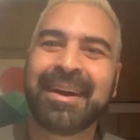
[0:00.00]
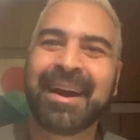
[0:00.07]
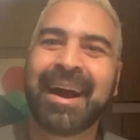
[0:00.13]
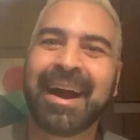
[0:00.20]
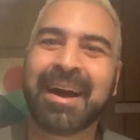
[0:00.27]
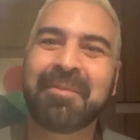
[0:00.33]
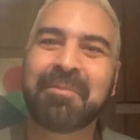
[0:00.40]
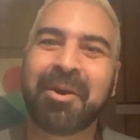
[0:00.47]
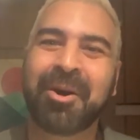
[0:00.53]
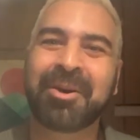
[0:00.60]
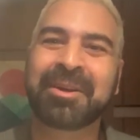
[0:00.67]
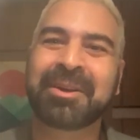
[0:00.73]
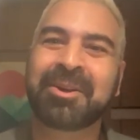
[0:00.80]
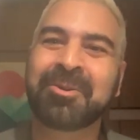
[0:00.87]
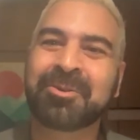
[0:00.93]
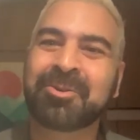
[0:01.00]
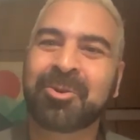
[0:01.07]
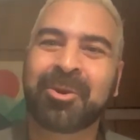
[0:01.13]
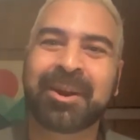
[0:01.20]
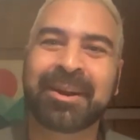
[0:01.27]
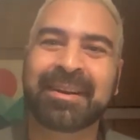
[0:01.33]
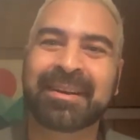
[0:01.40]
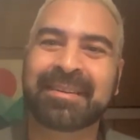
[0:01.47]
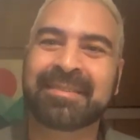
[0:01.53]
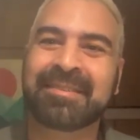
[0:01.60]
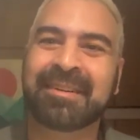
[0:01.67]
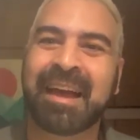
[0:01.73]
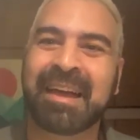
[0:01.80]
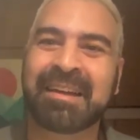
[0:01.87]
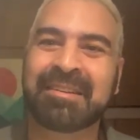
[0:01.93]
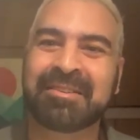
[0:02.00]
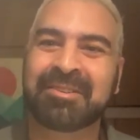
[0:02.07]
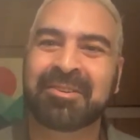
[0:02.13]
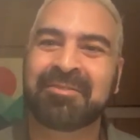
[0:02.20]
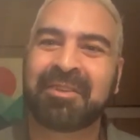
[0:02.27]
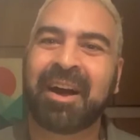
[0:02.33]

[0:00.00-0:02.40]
on a curatorial exchange of